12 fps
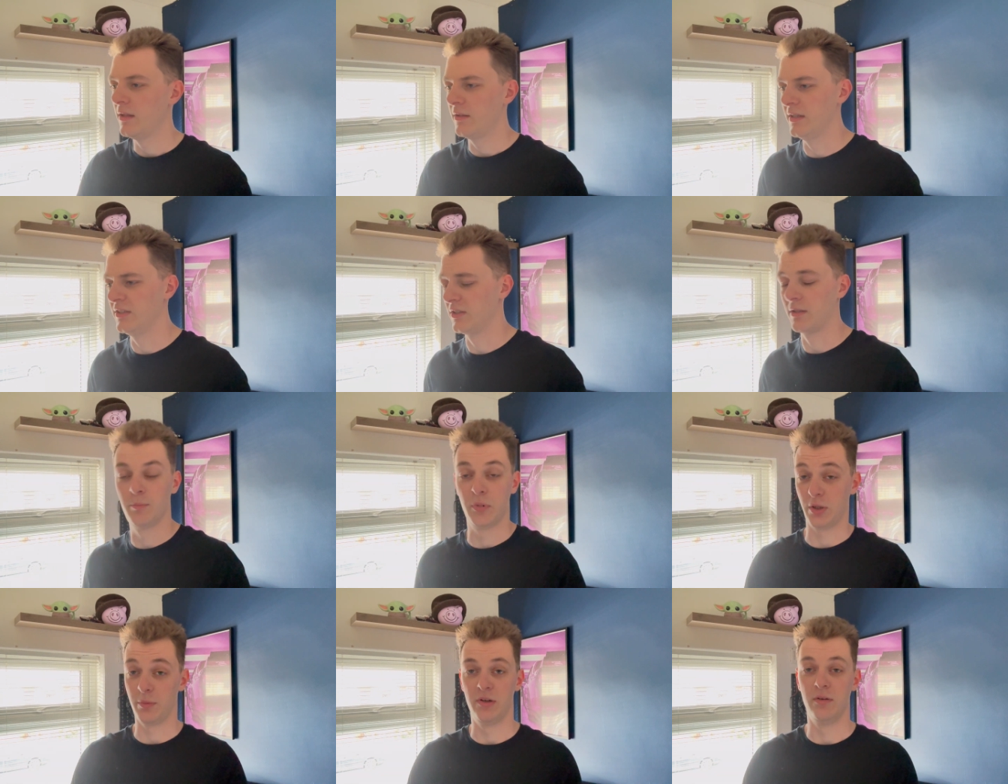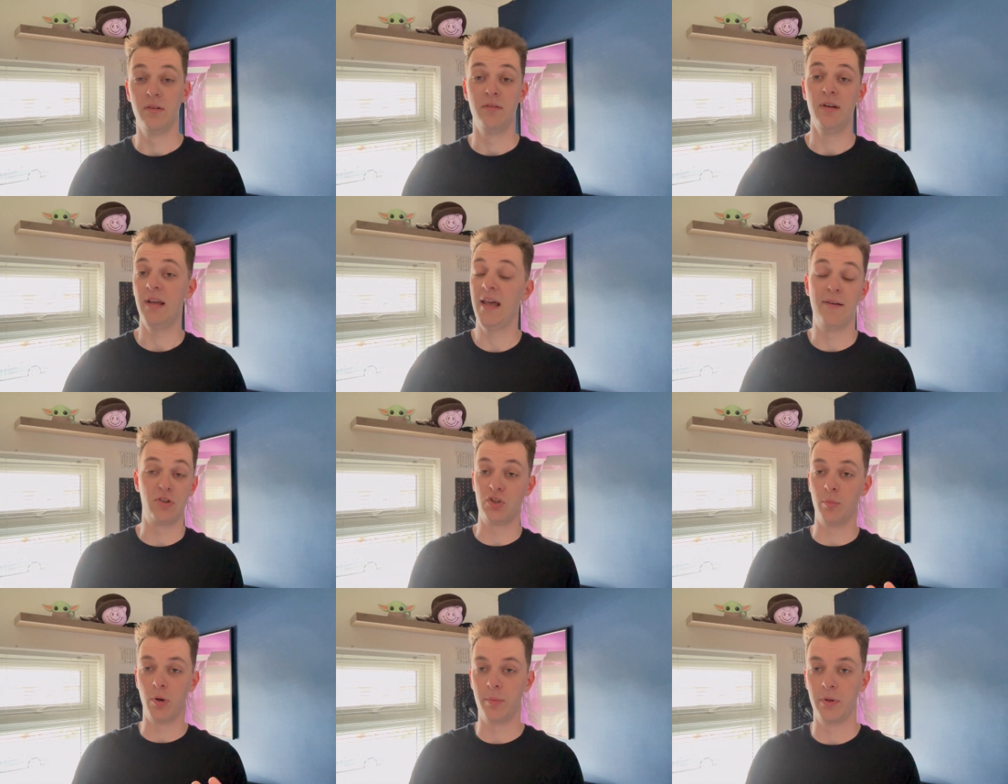These are becoming ever
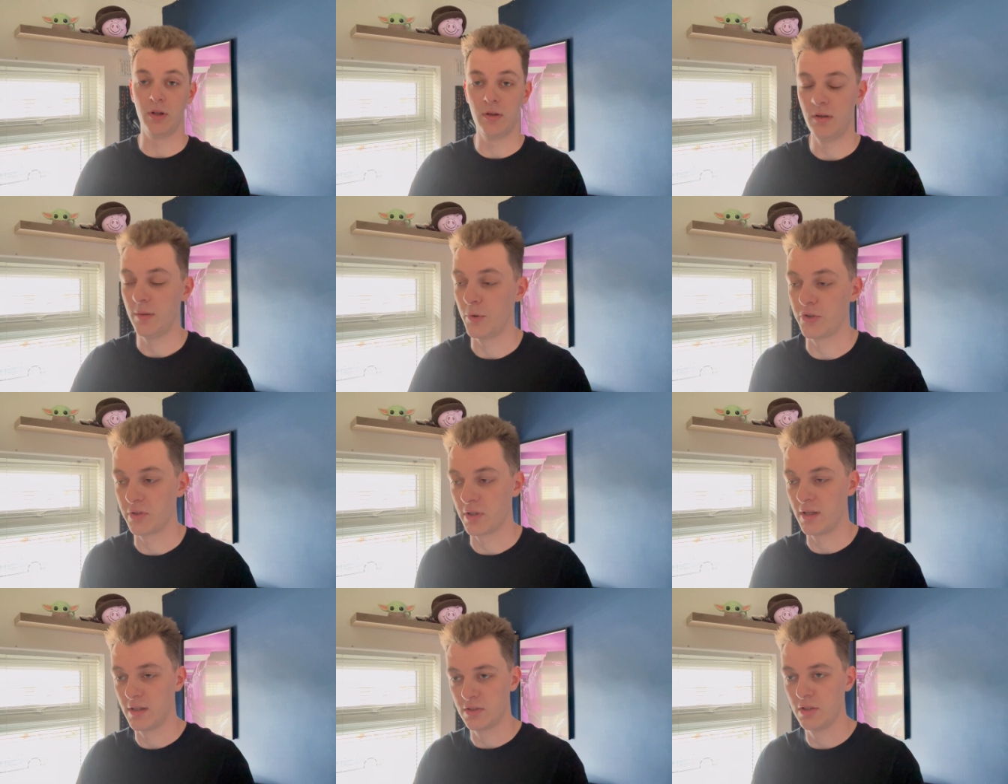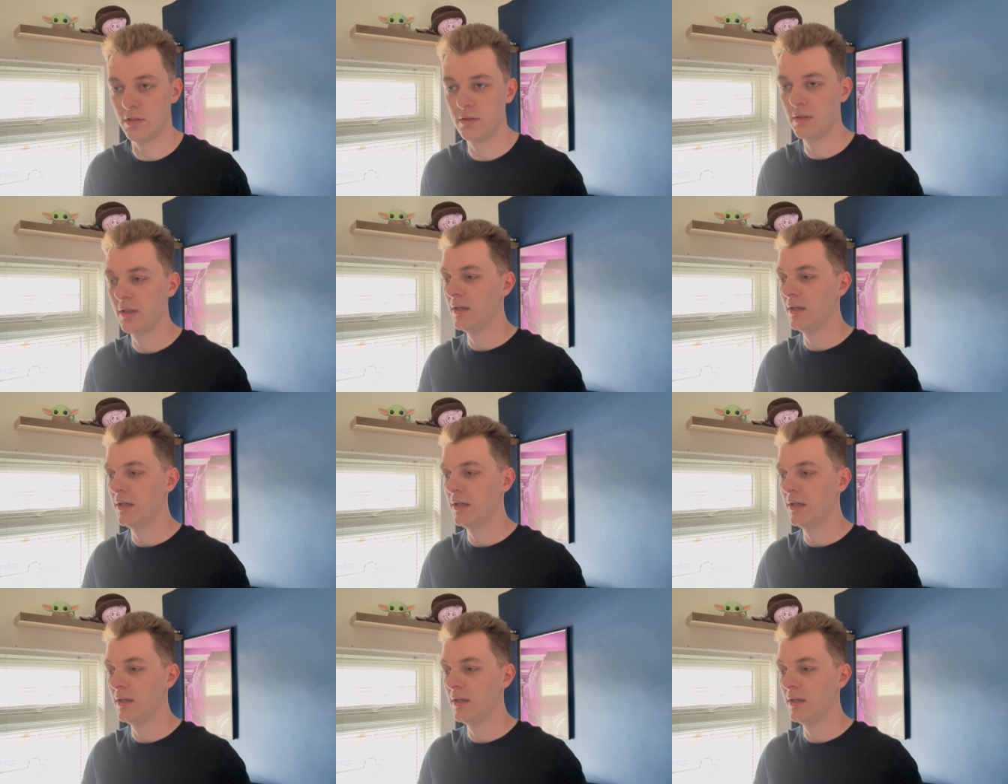so popular amongst the car scene.